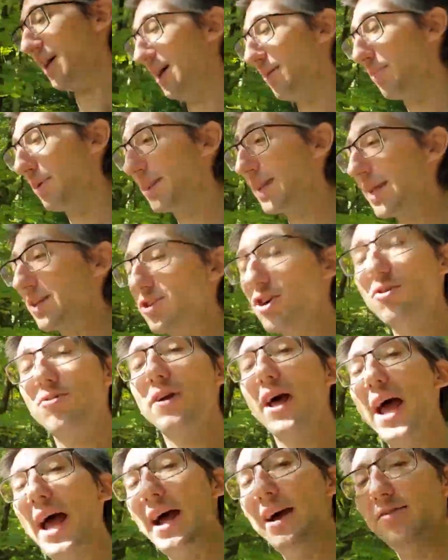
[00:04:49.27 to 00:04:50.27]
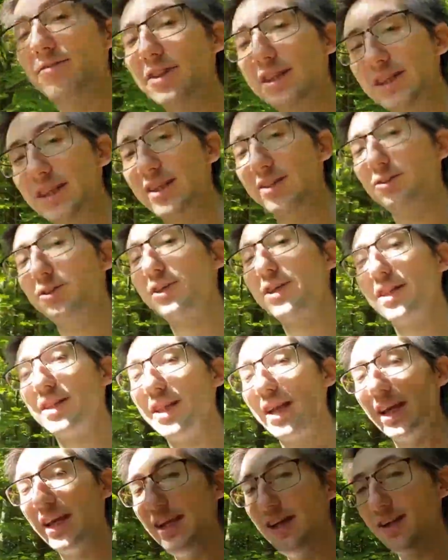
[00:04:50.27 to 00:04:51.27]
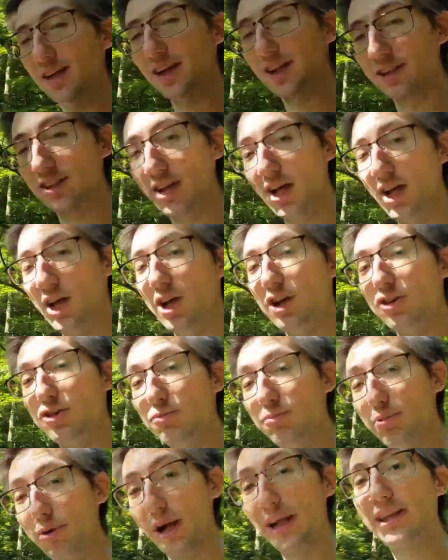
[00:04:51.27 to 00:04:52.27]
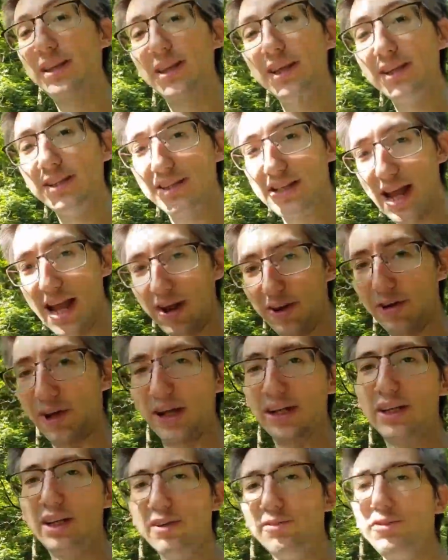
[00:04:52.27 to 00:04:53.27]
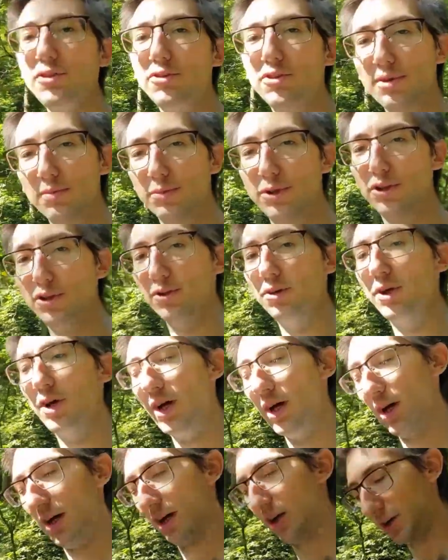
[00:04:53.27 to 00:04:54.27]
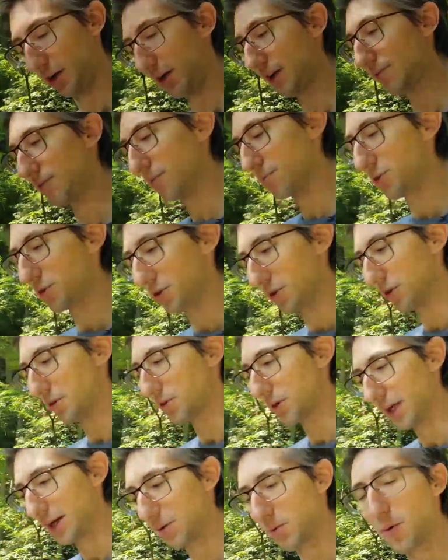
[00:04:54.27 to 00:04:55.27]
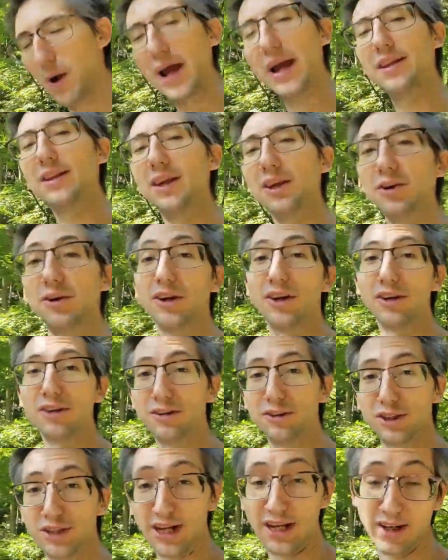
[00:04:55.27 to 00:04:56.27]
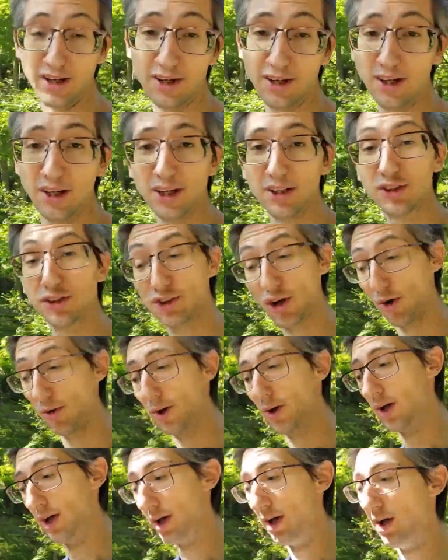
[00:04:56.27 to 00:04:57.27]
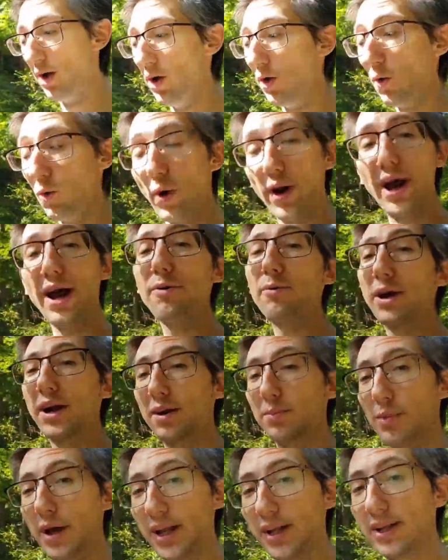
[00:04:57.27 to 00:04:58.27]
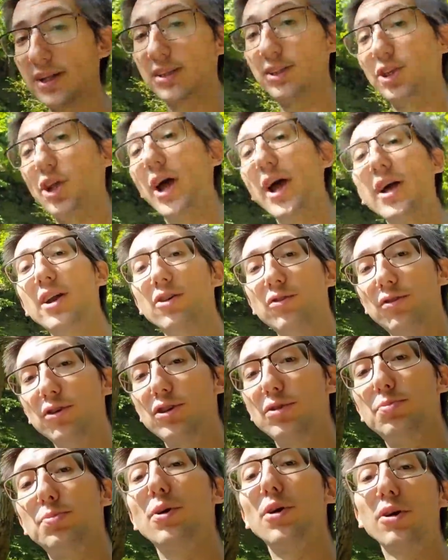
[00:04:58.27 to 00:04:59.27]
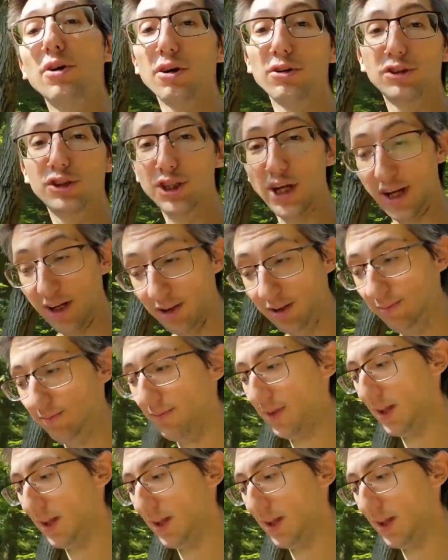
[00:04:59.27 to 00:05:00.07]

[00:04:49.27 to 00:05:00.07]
but they don't have the skill set that he does to break things down and give them to you in a way that you can understand. So what I recommend is you head over to Proko's channel,